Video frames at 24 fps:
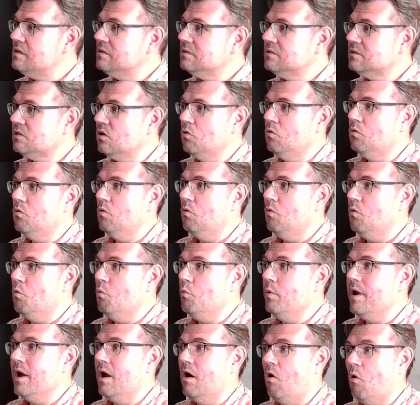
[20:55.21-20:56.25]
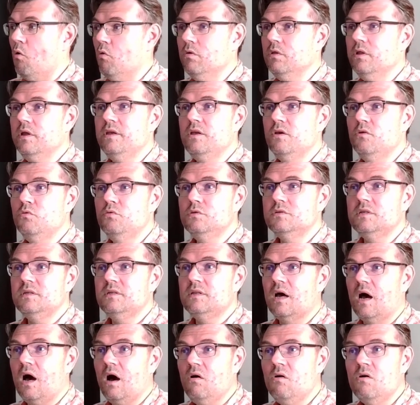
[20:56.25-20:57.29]
So we are only using
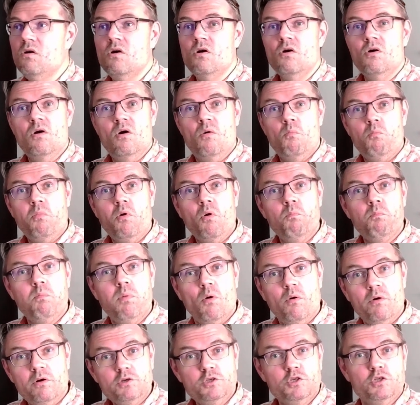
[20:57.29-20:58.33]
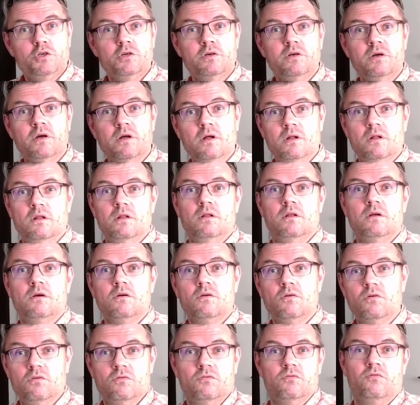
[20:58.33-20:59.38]
now proportional
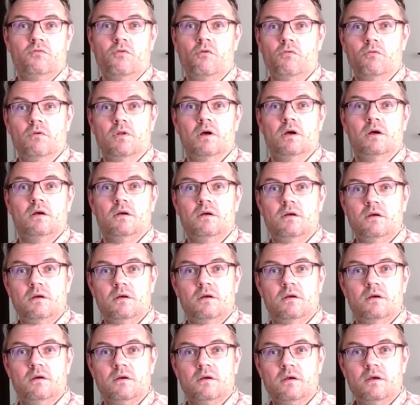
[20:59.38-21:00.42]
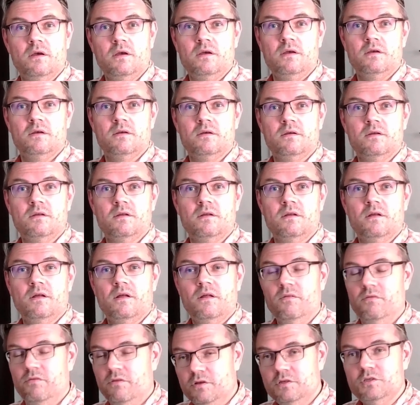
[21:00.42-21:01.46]
controller. Okay,
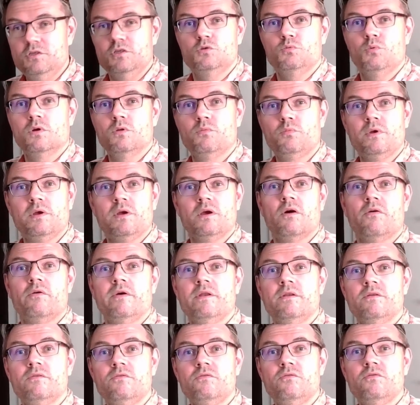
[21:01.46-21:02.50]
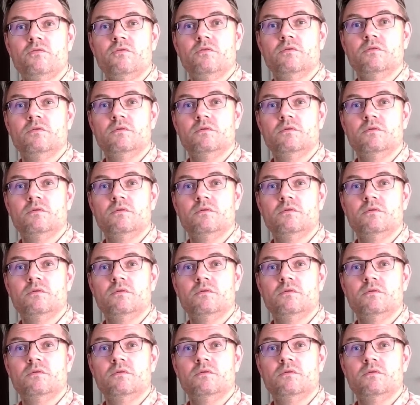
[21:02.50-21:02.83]
this is what we're going to do.